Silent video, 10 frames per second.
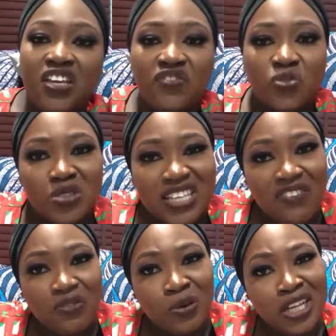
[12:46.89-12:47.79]
if to
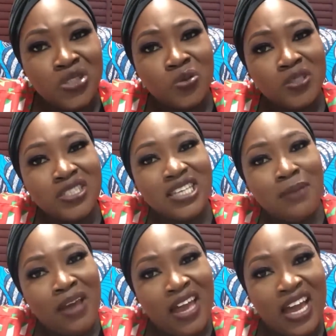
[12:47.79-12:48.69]
say I for let you
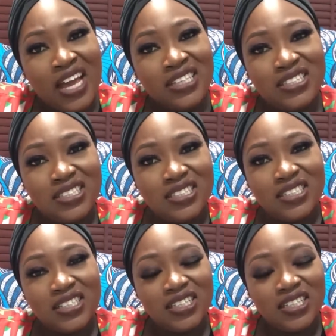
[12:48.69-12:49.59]
inside my heart,
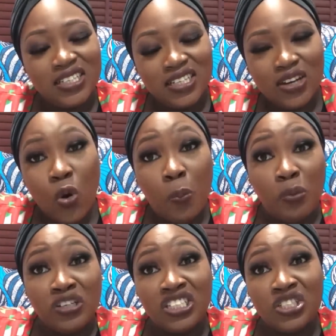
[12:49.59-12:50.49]

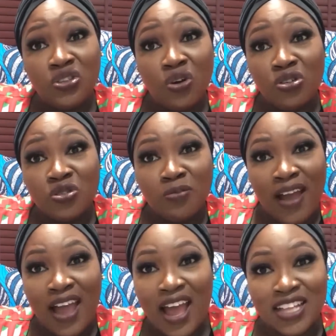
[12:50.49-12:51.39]
open the door to
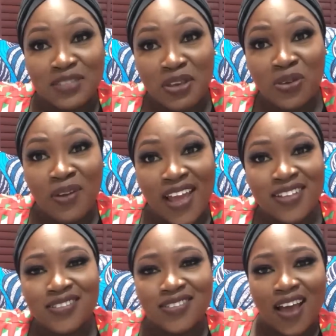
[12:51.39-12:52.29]
my heart, make you
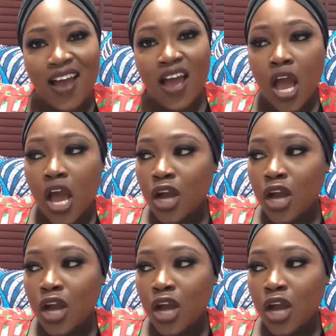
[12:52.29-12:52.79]
enter.